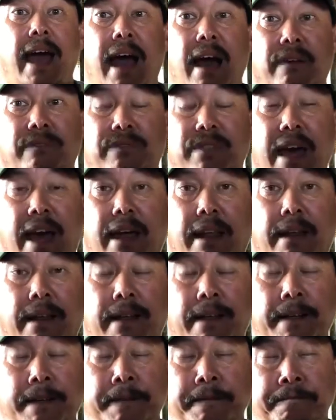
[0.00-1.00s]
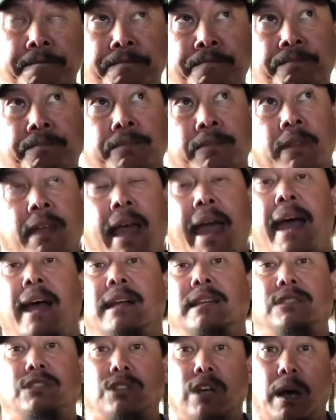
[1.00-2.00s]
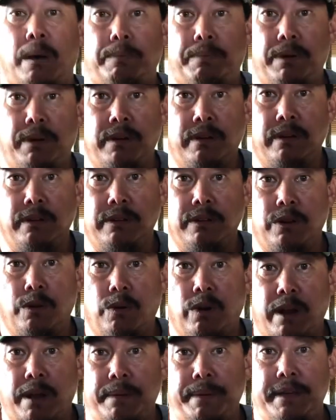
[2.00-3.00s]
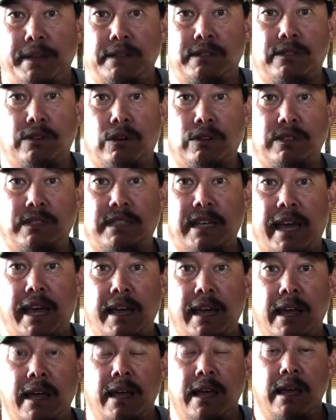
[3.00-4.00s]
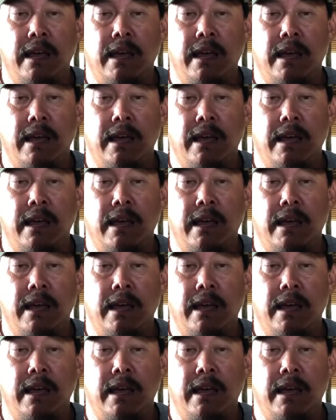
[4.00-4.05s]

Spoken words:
have that heads up, you know what I mean, so to say.